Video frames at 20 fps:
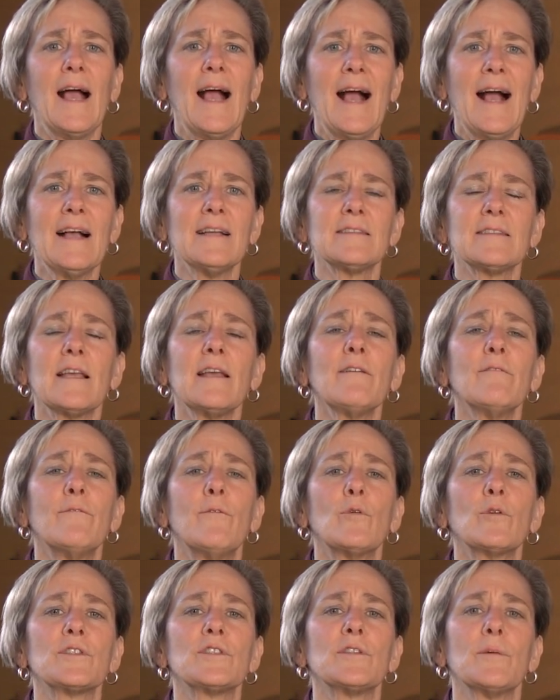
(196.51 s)
asking
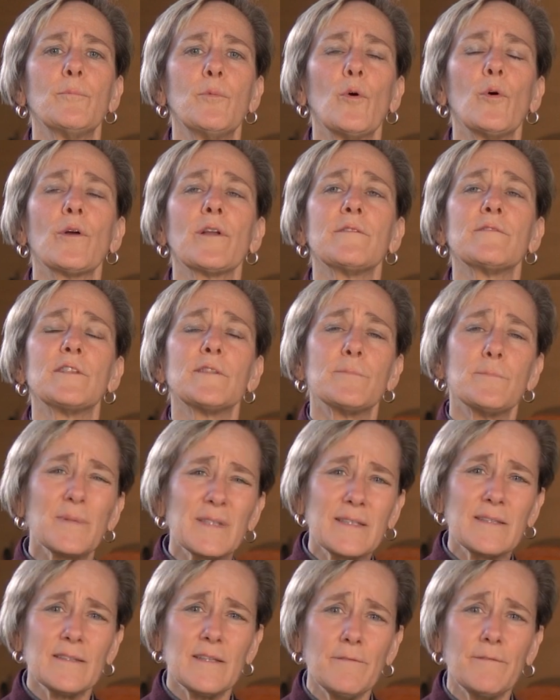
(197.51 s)
for support of
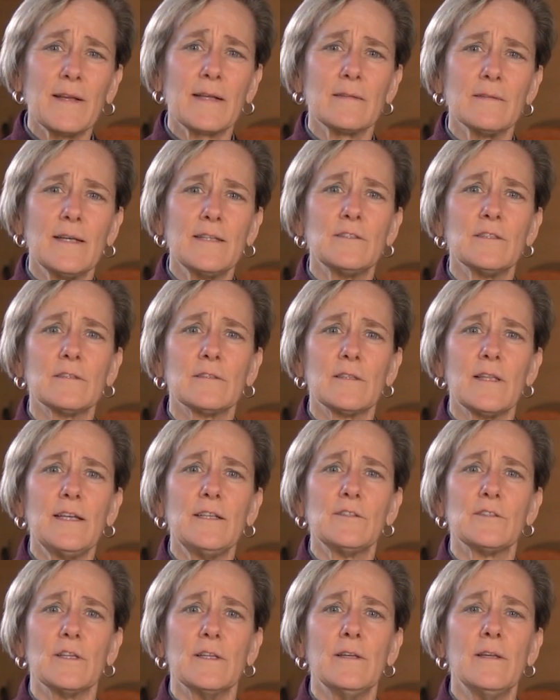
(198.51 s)
specific
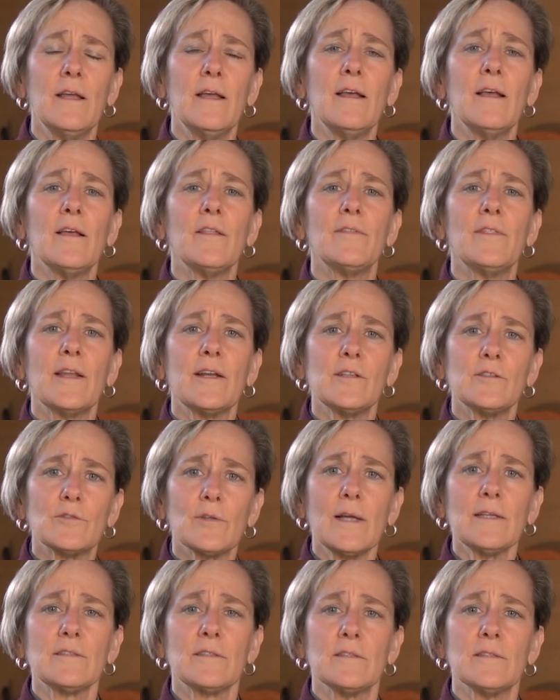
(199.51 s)
legislation that
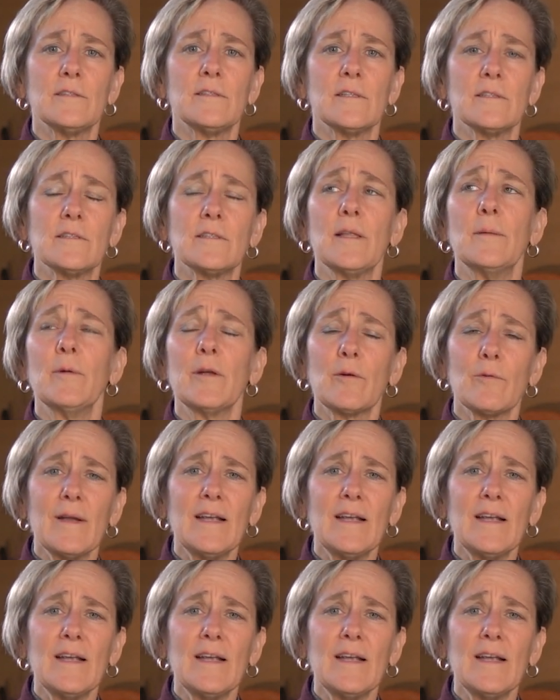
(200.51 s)
addresses systemic